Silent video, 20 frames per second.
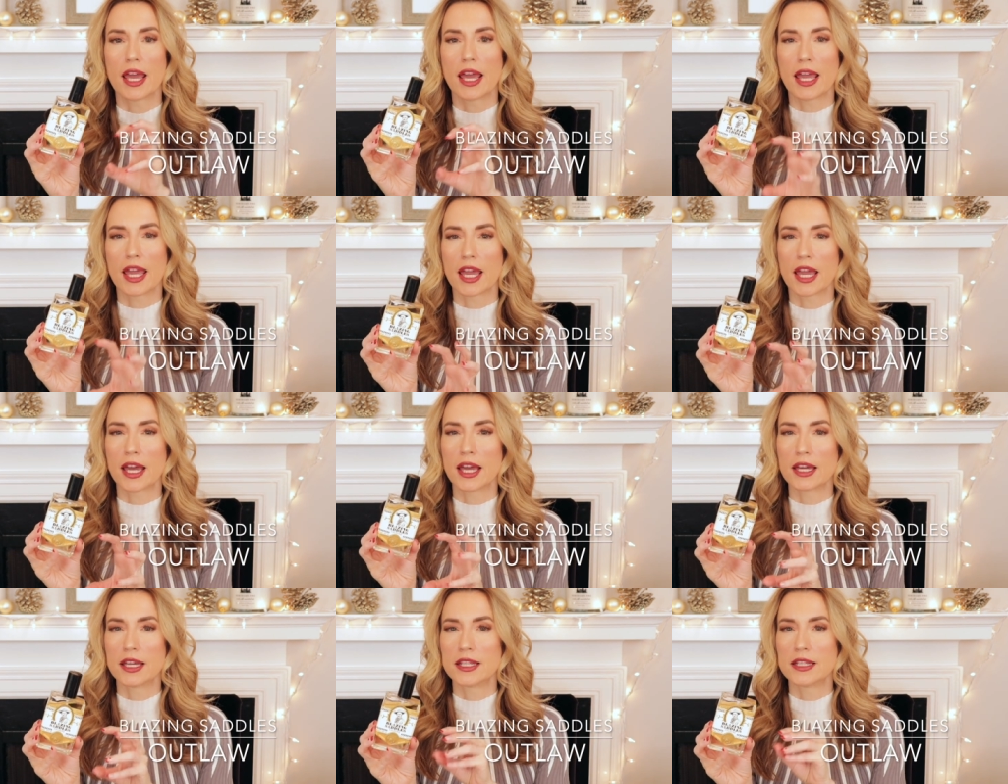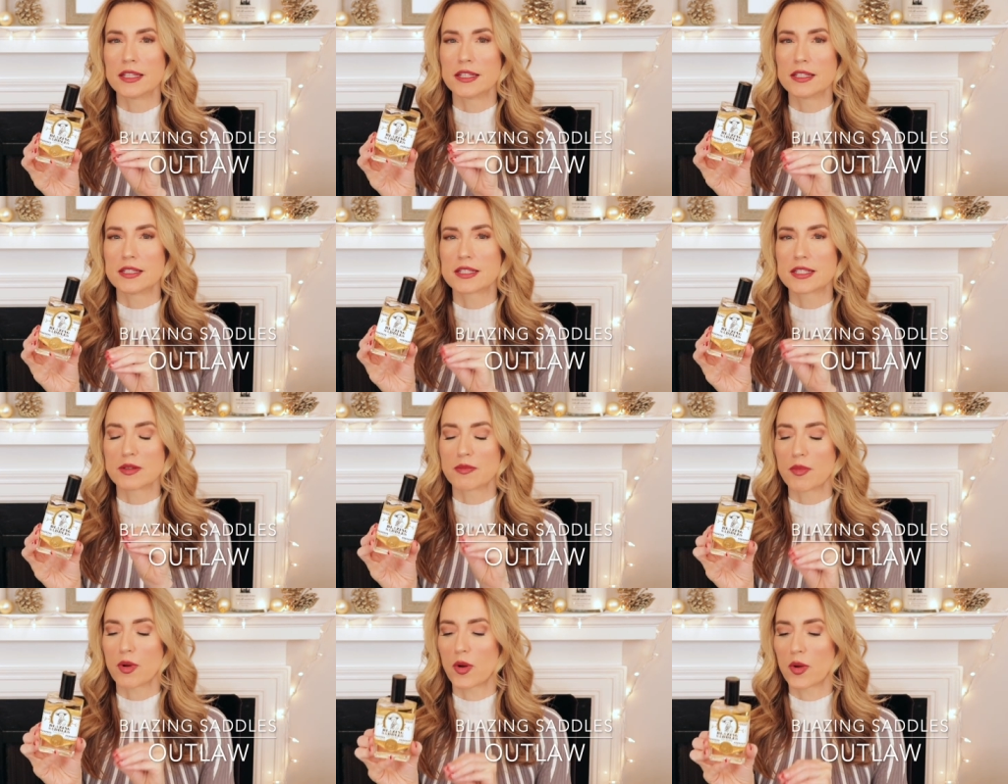and
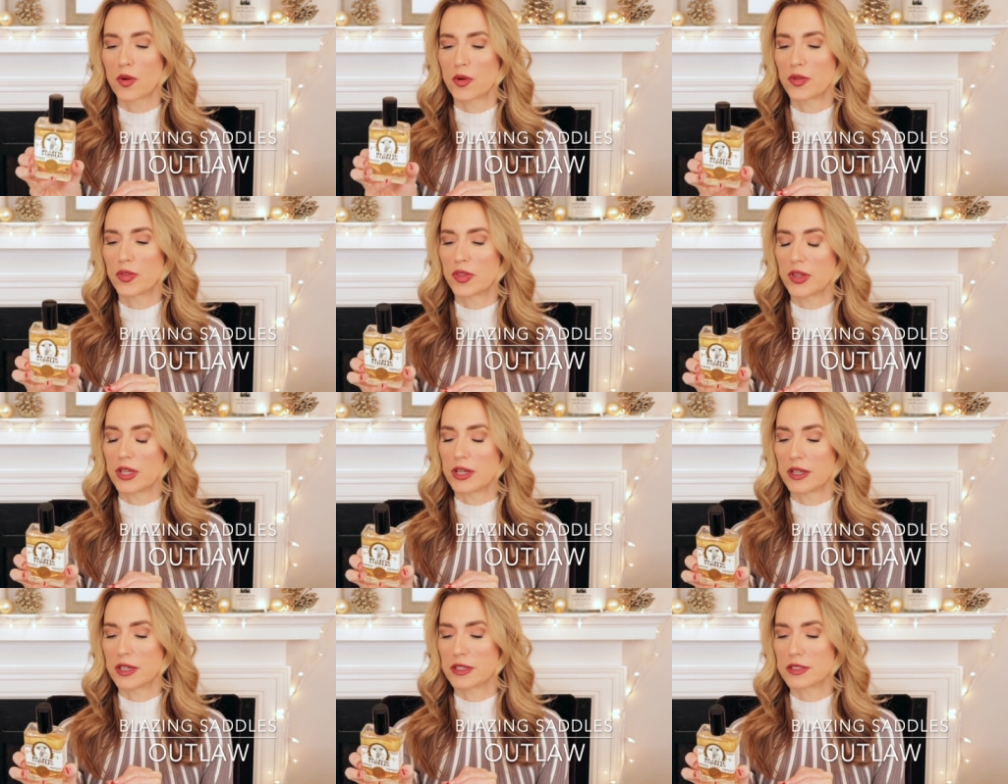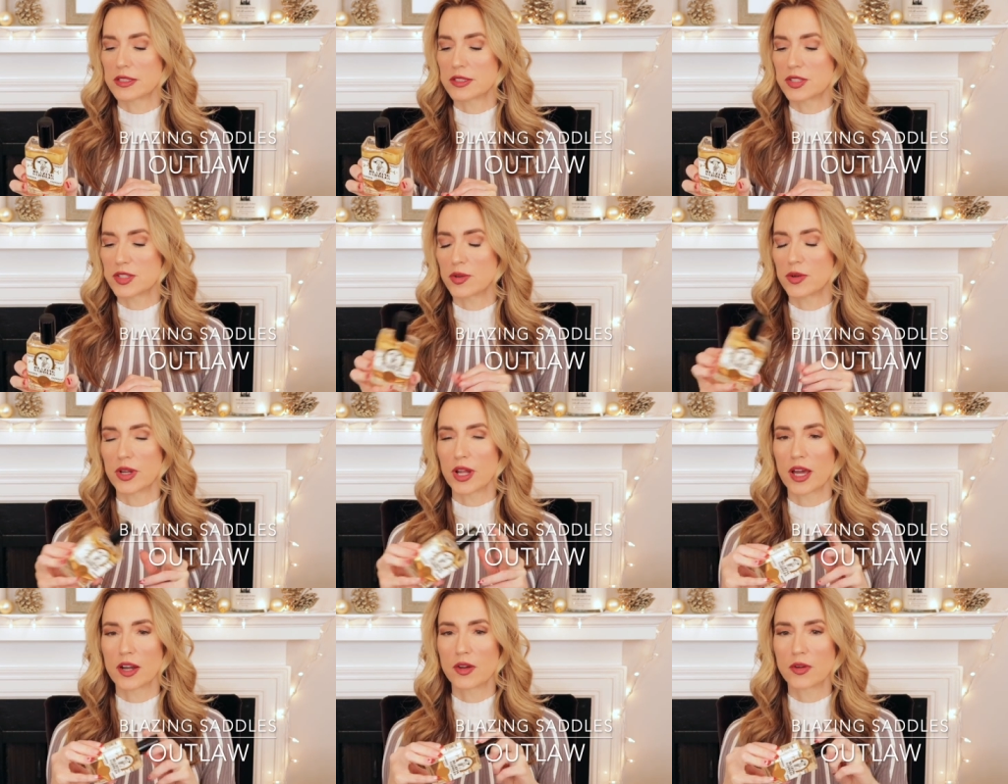some earthiness
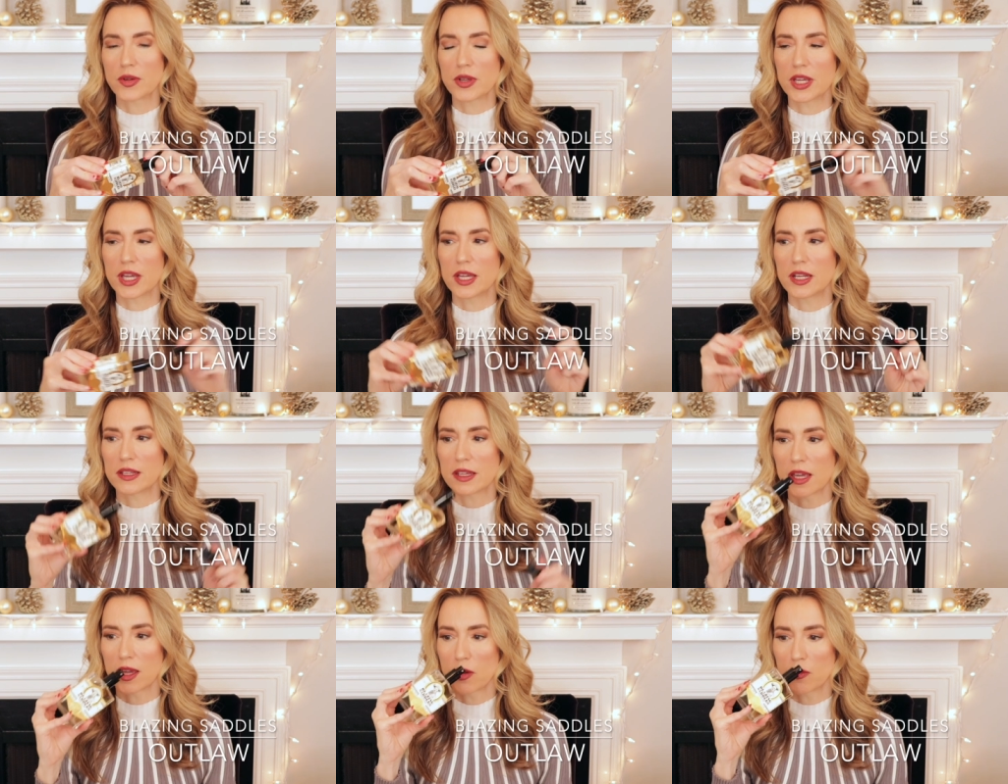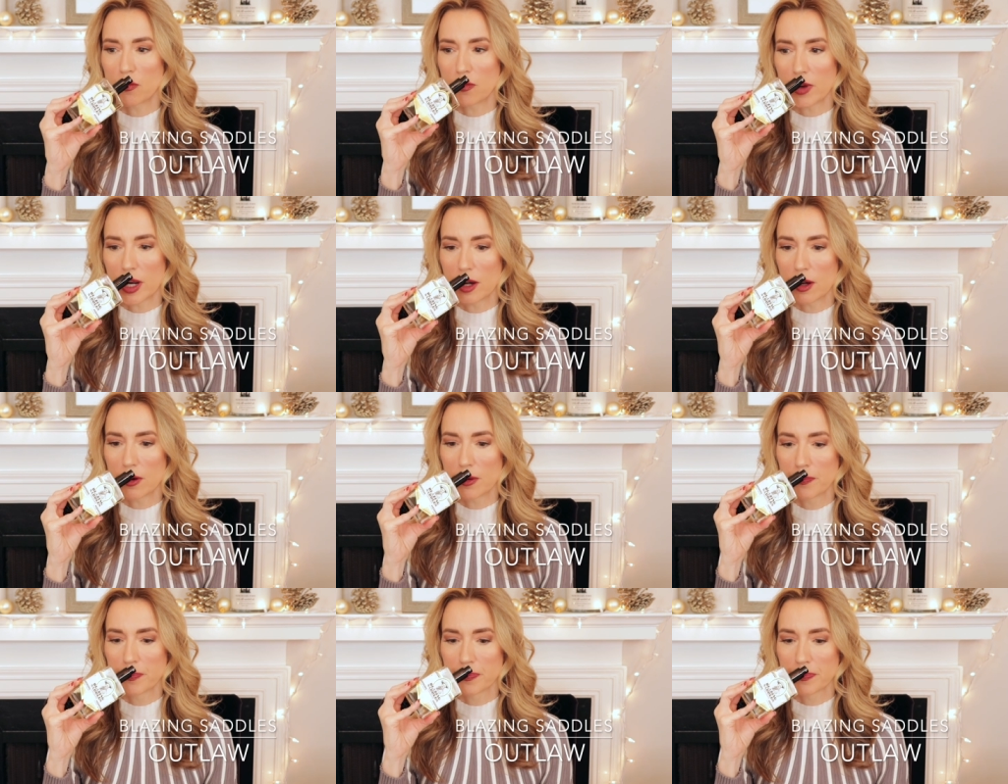to it. I don't get
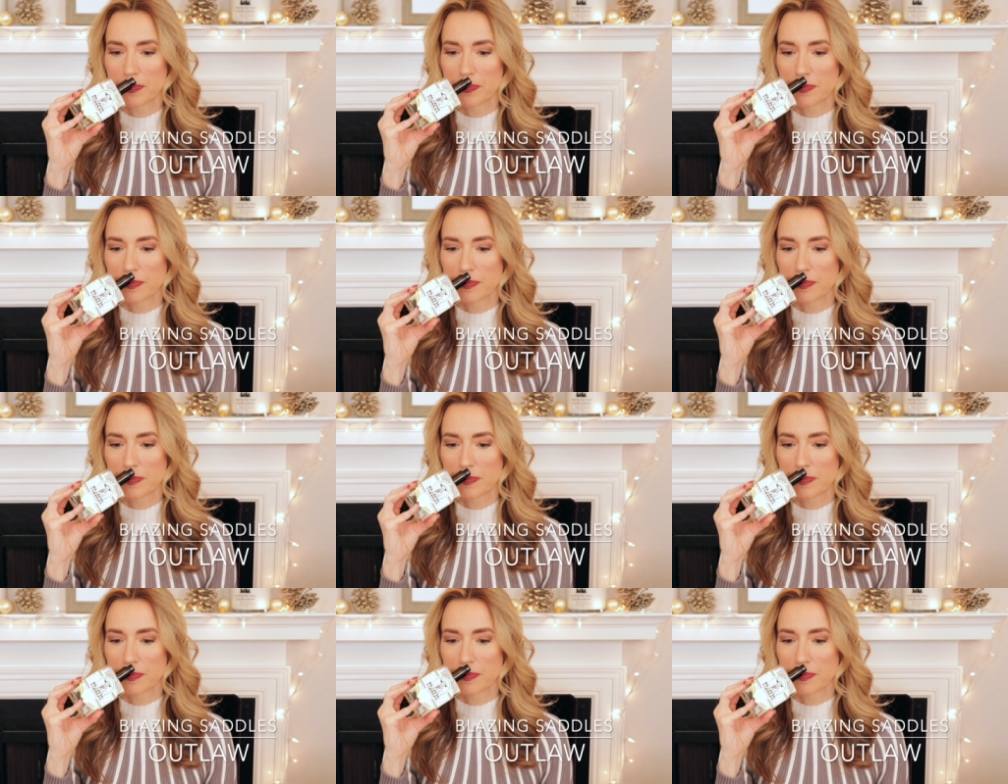campfire.